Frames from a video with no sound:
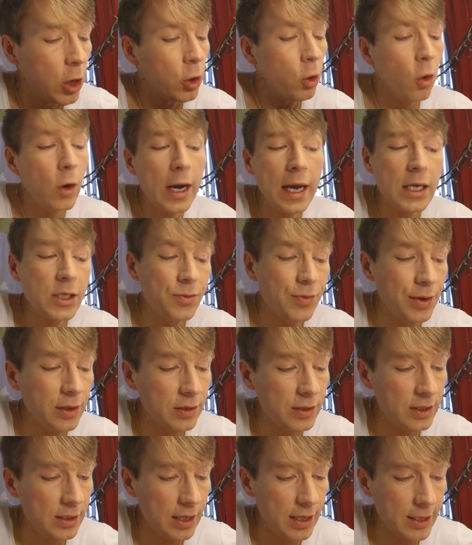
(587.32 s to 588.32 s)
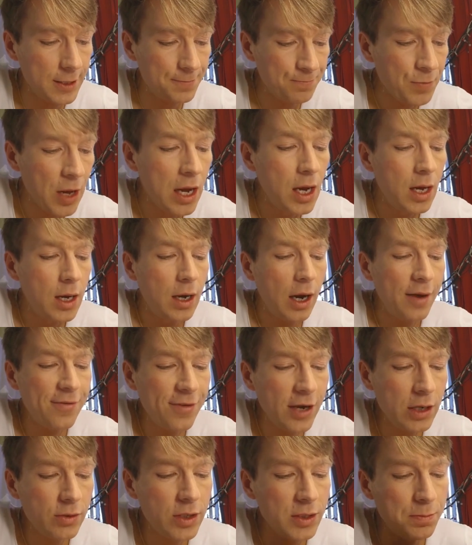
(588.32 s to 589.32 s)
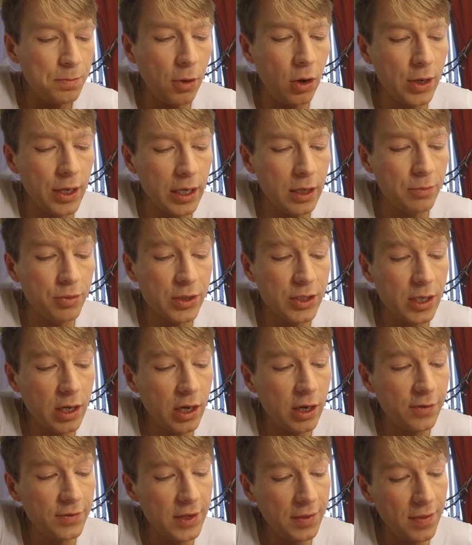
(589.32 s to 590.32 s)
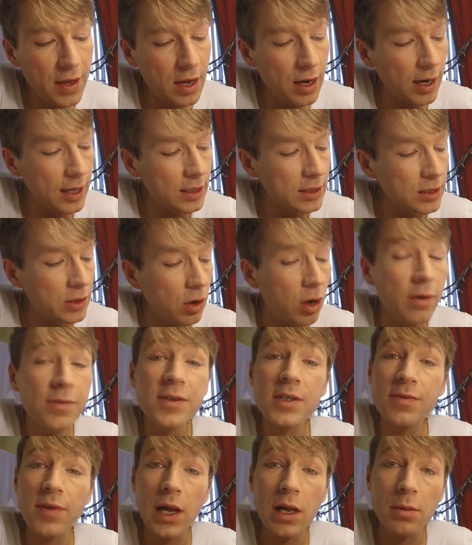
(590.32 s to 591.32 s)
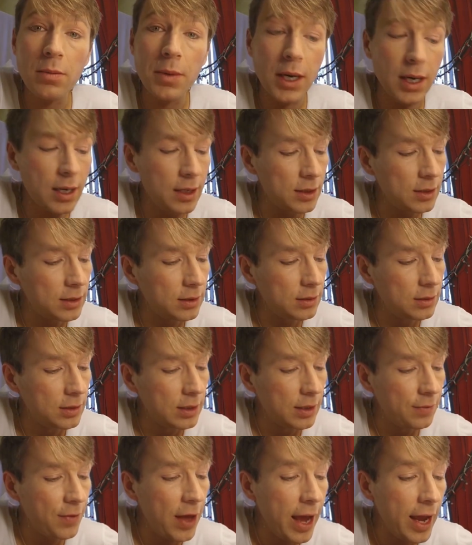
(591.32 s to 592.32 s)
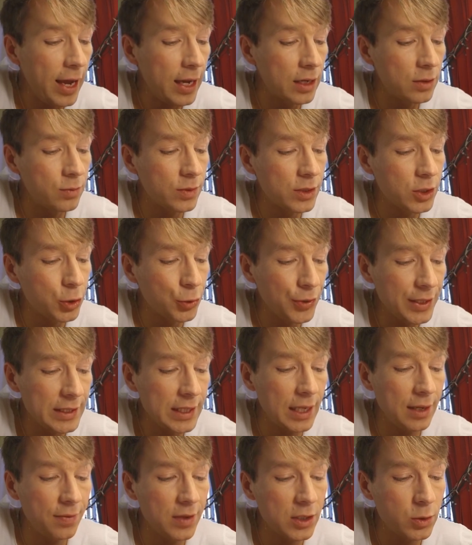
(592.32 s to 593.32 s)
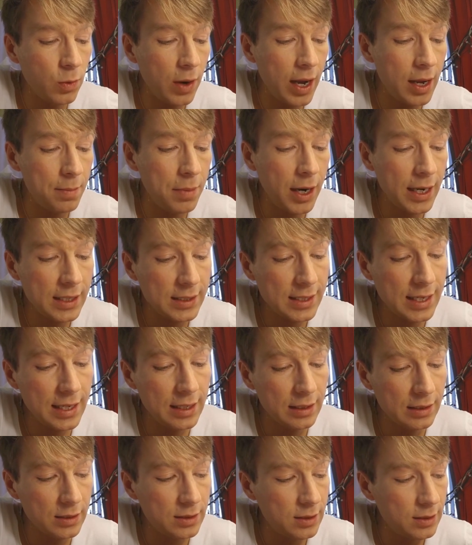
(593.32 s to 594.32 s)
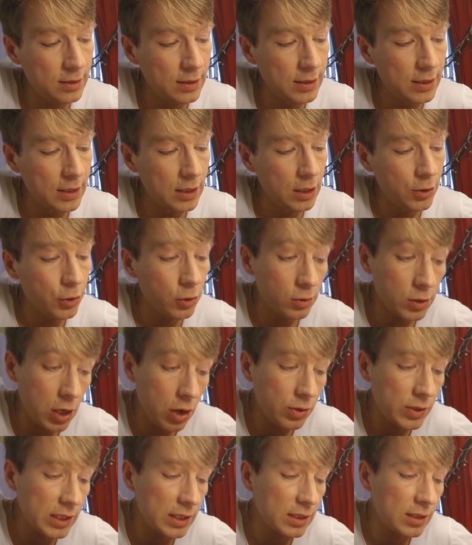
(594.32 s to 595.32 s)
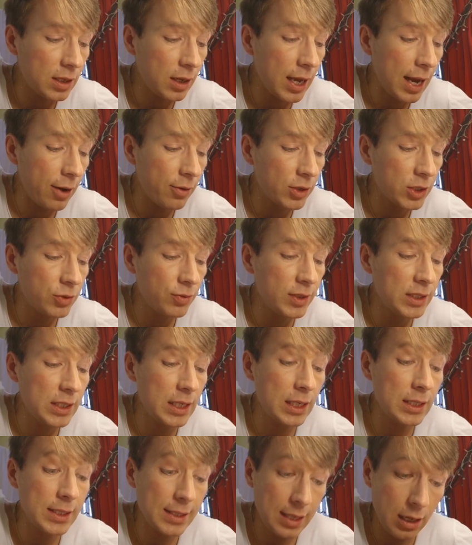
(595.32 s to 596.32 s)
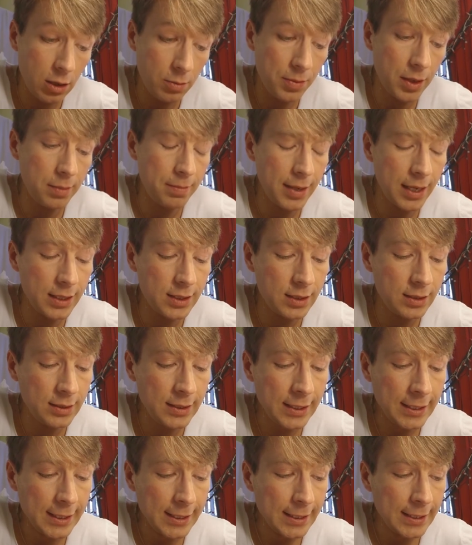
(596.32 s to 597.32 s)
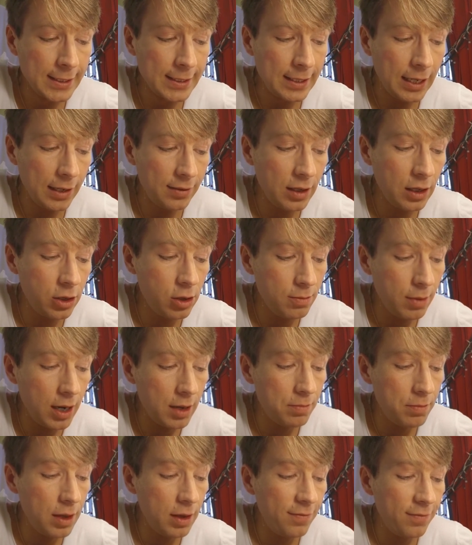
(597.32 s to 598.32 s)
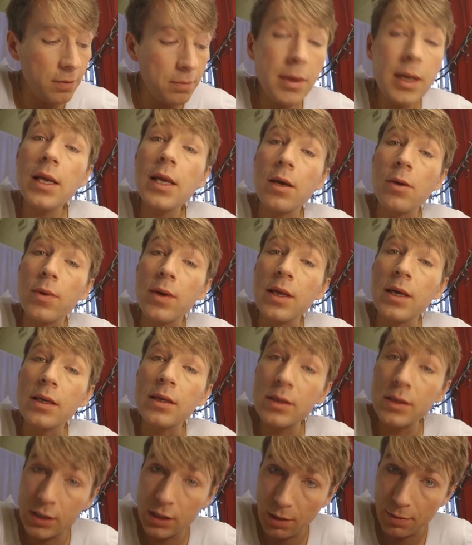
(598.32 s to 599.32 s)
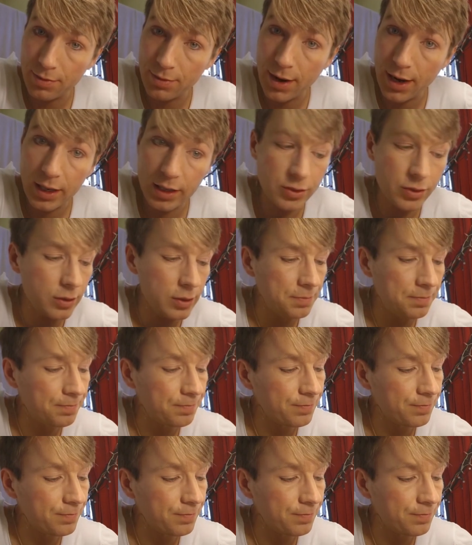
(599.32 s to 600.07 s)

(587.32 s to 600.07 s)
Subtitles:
Lord Asriel said, "I found his body preserved in the ice off Svalbard. The head was treated in this way by his killers. You'll notice the characteristic scalping pattern. I think you might be familiar with it, Sub-Rector."